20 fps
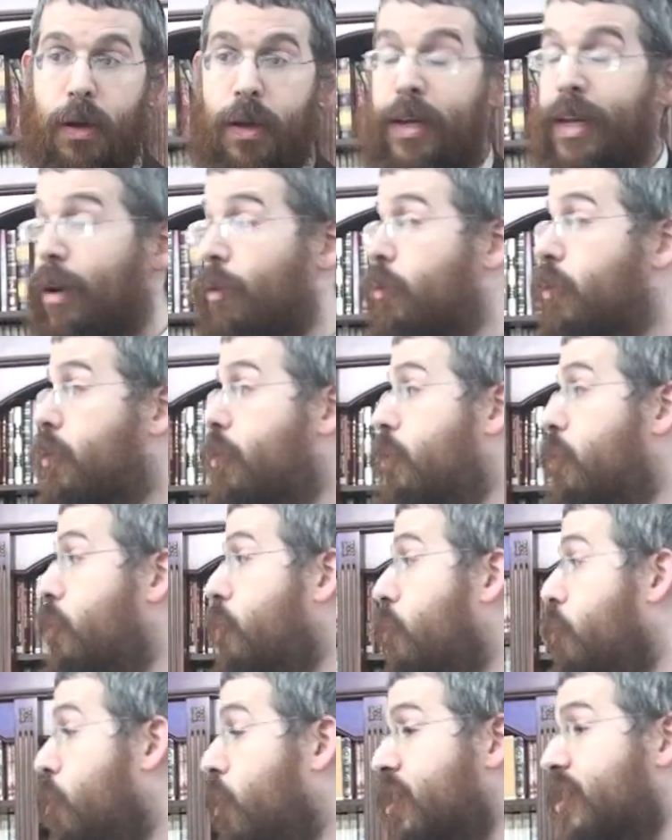Now,
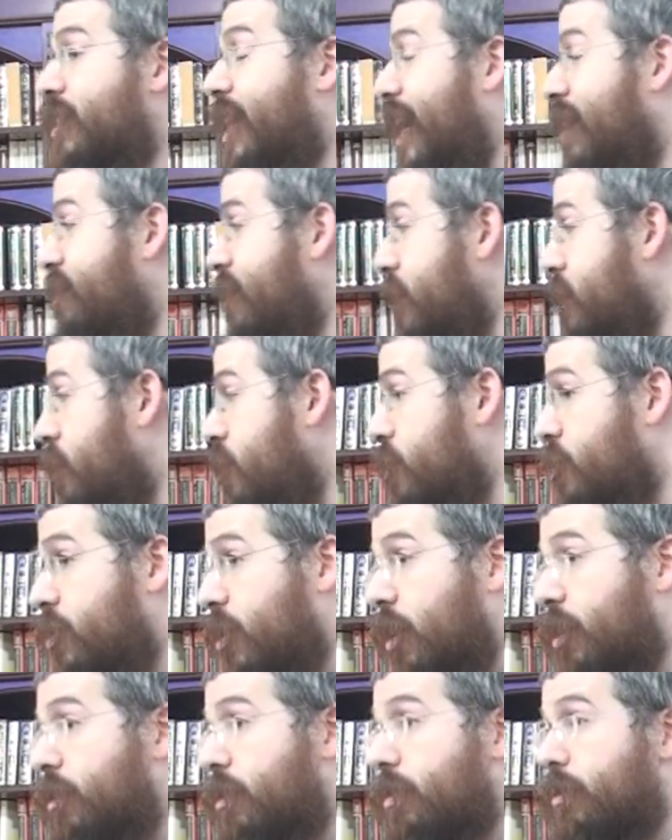once you have this
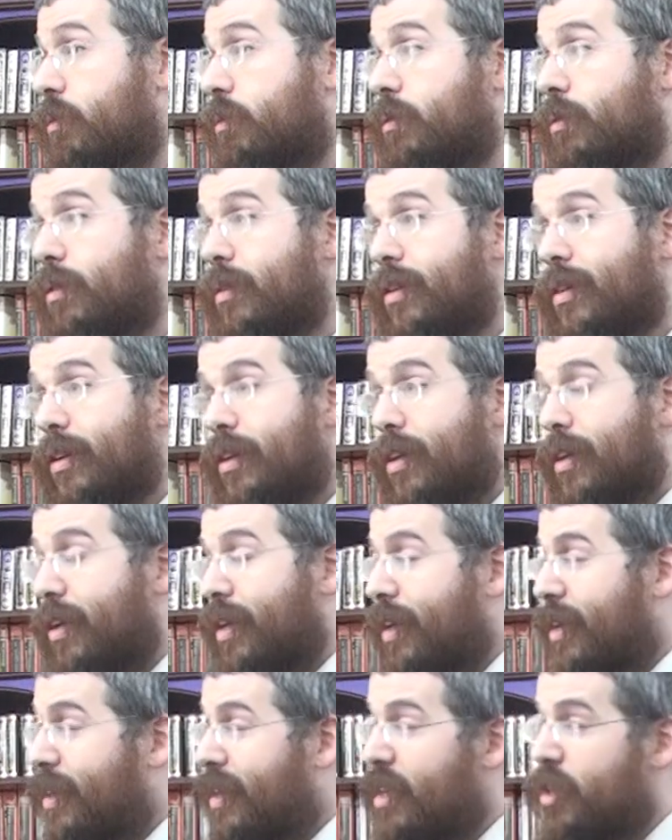Yisod,
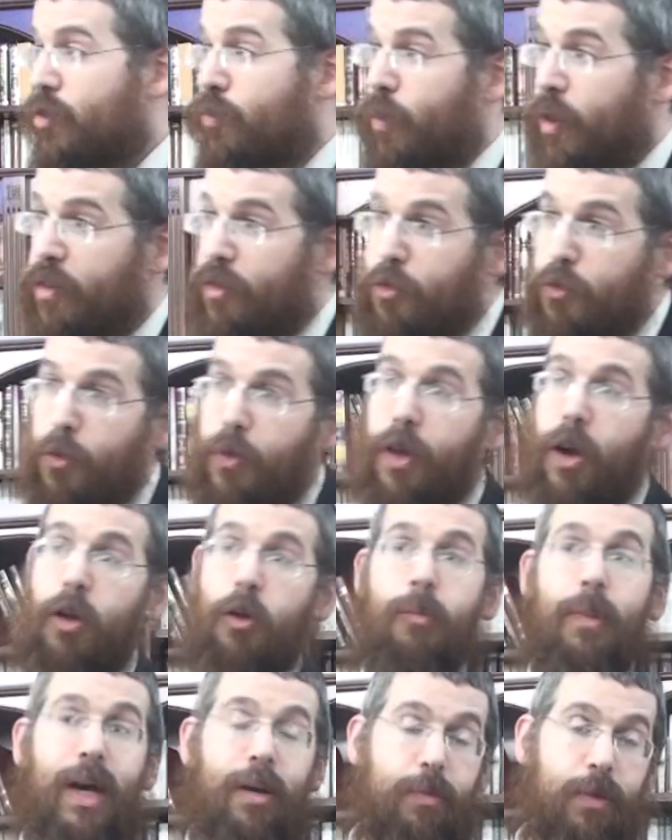this runs through the
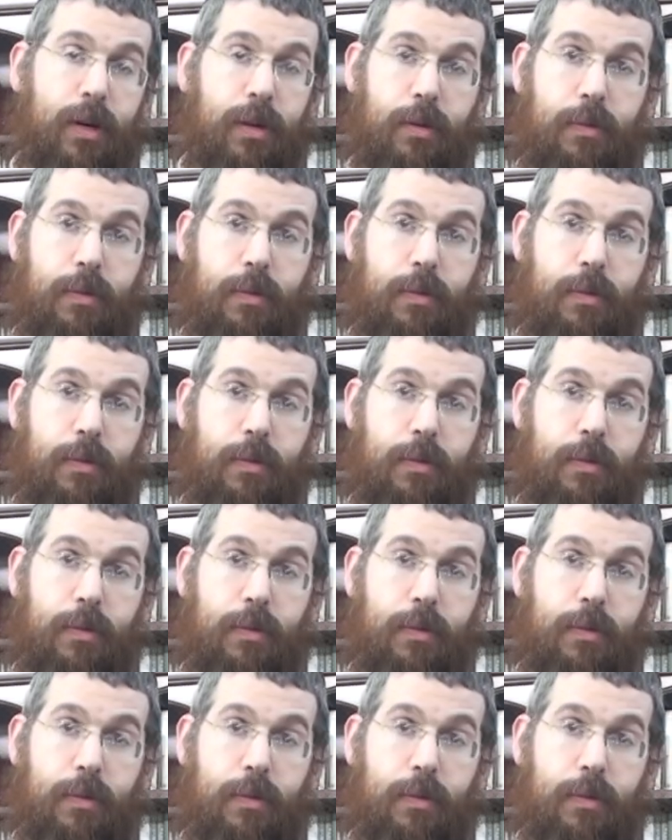whole mind.